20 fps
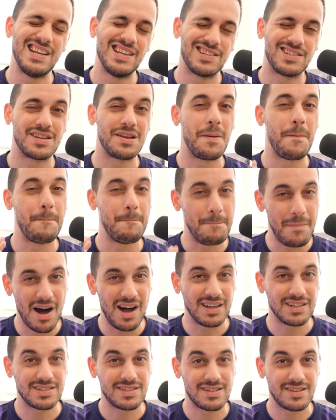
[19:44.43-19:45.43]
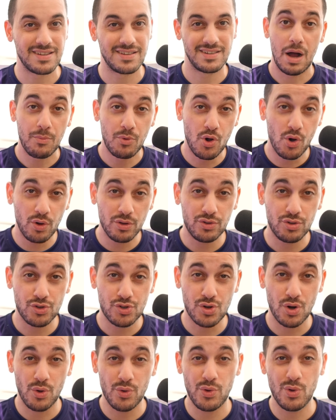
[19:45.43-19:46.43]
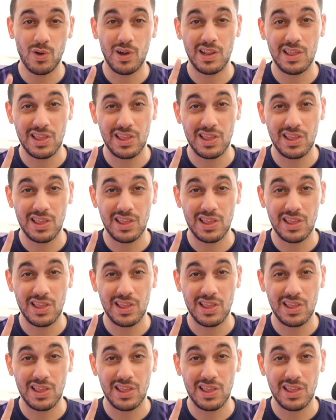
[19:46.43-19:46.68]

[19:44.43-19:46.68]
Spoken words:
is a must. I'm going to show you a